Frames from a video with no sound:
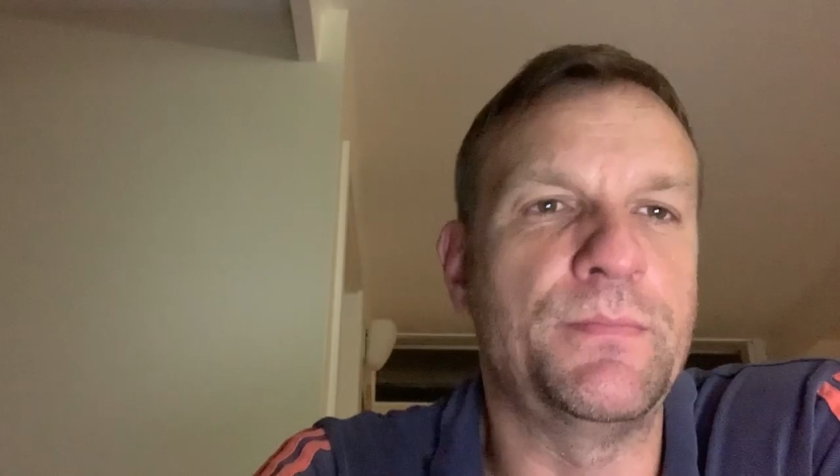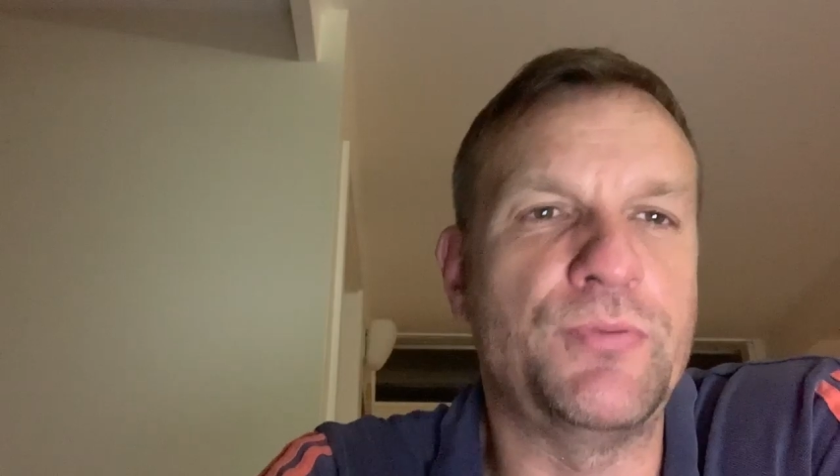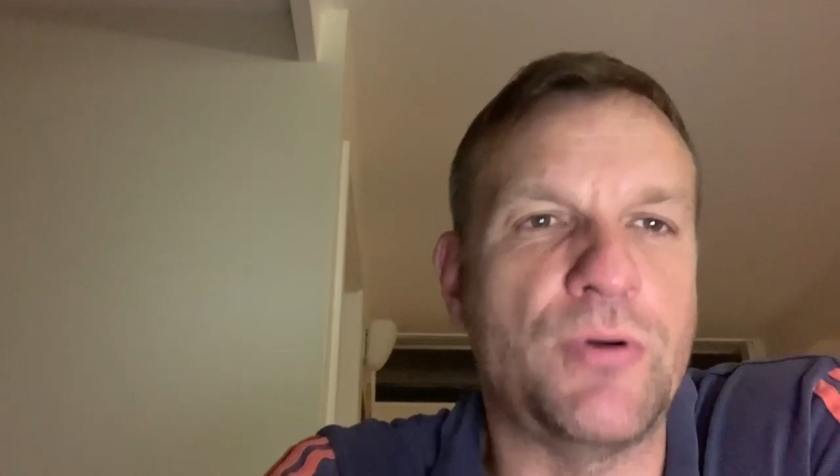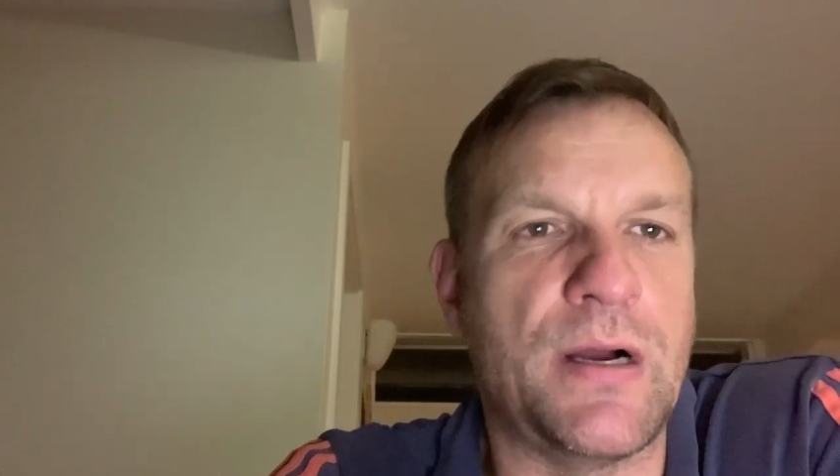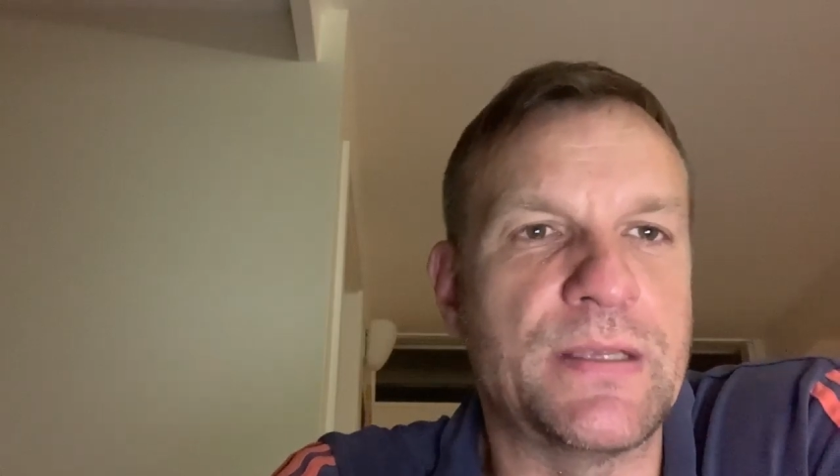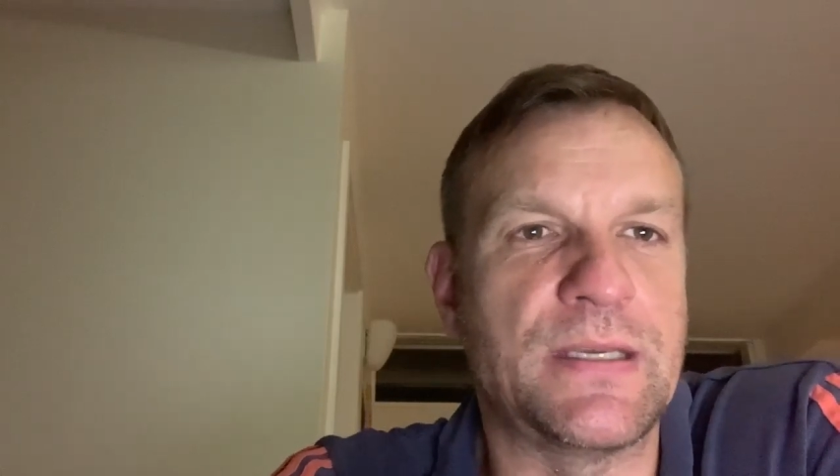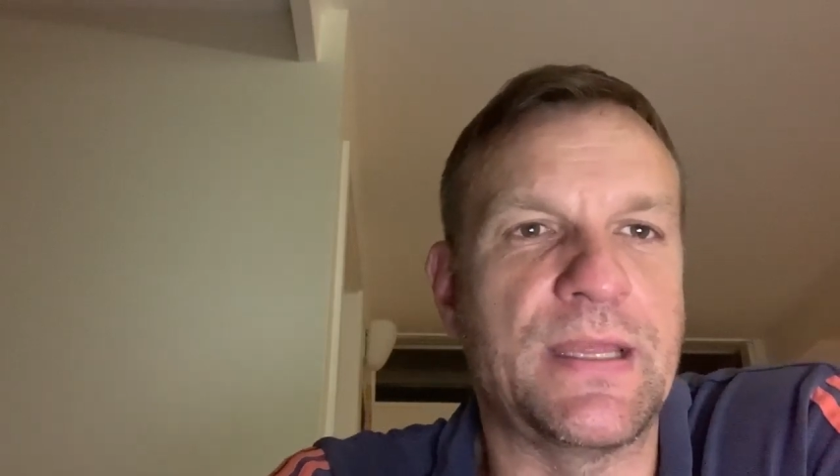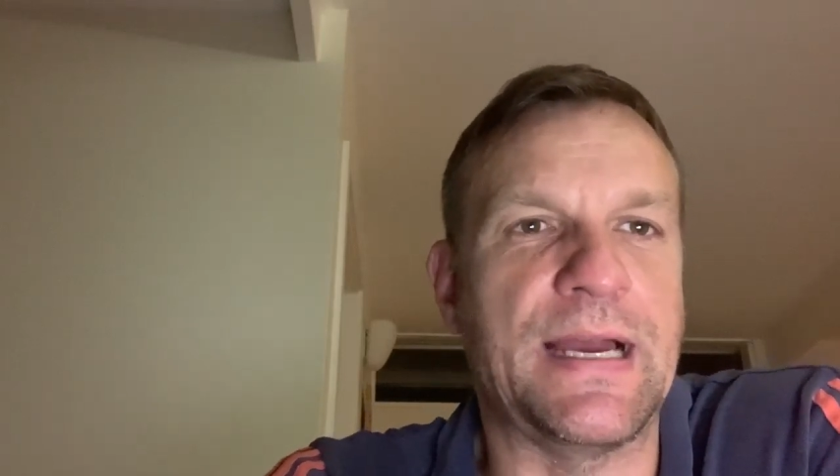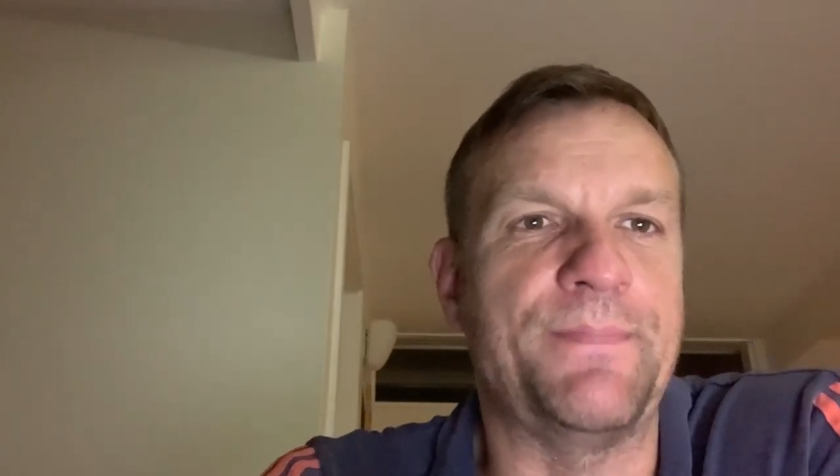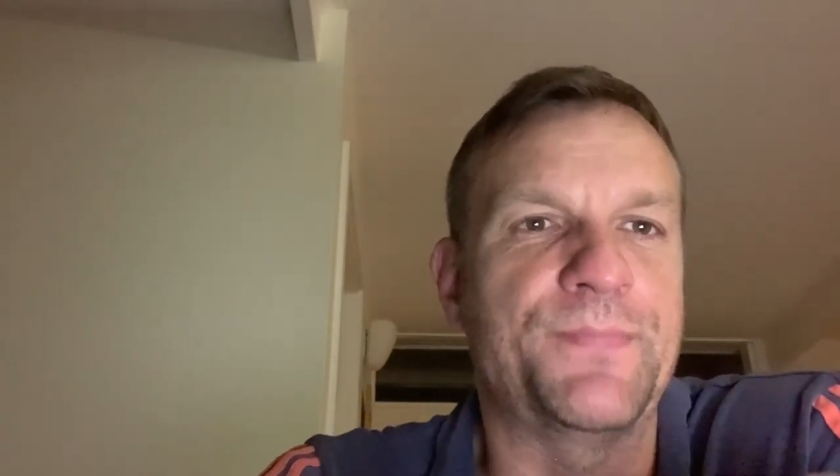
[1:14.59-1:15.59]
prior to
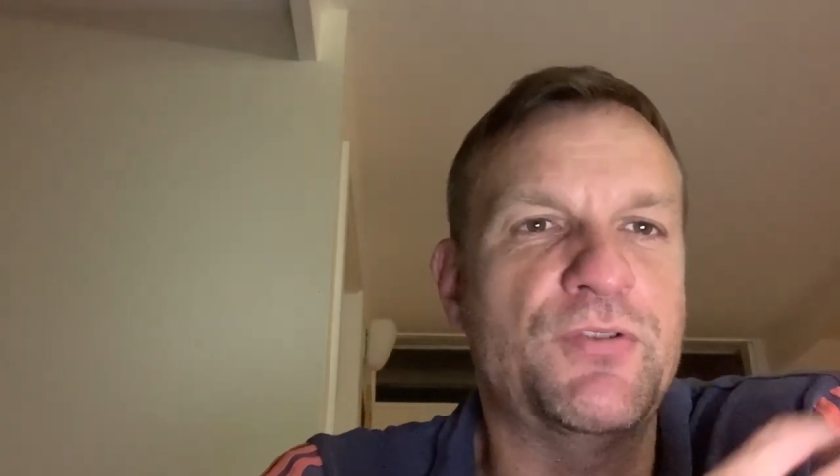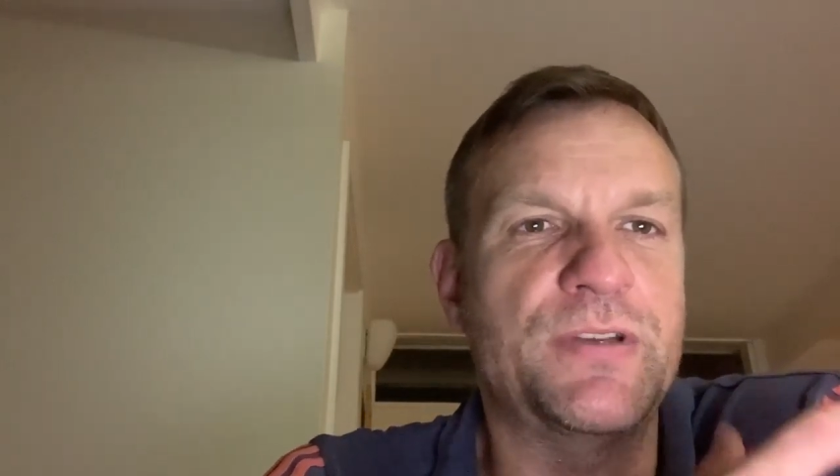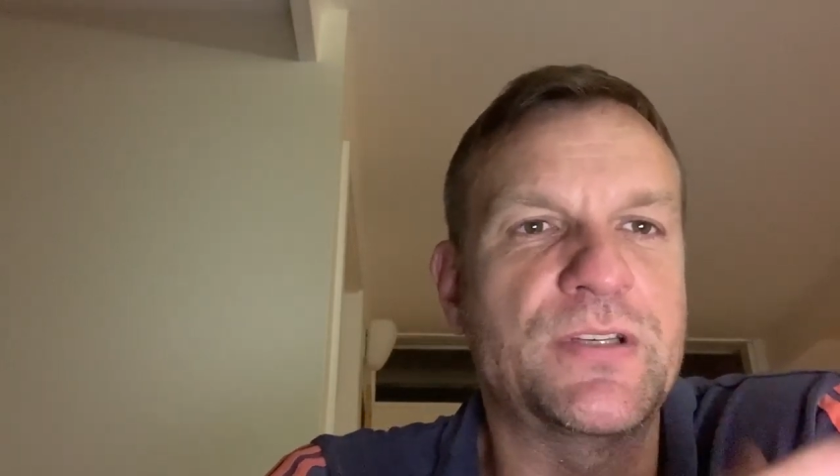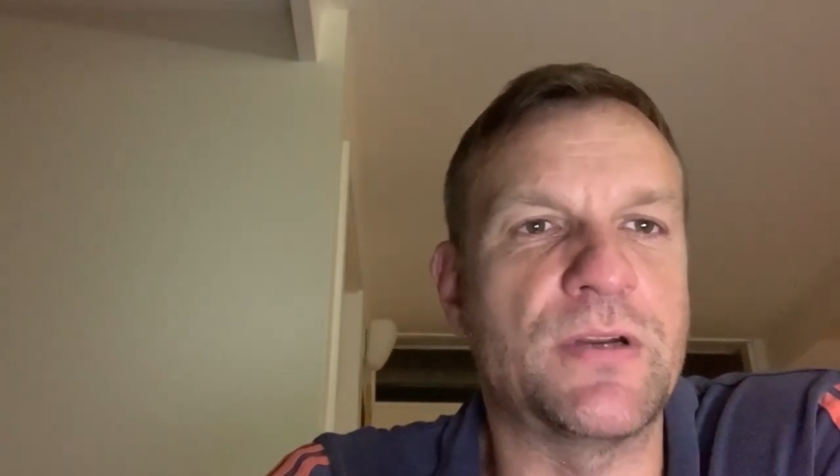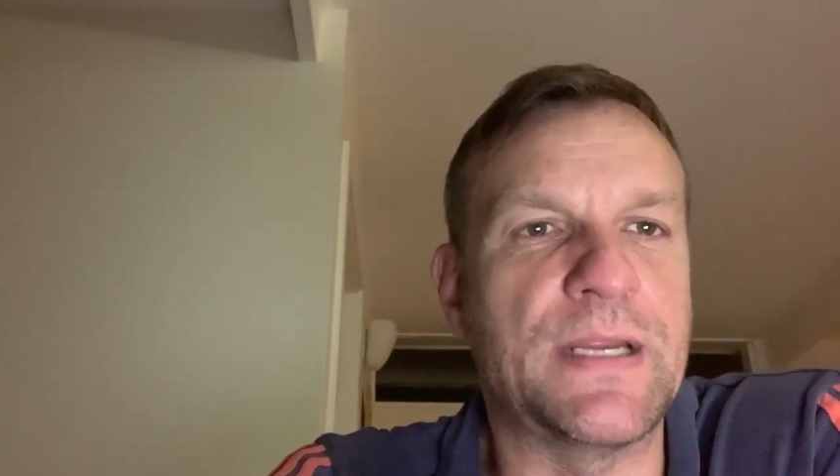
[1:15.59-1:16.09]
that critical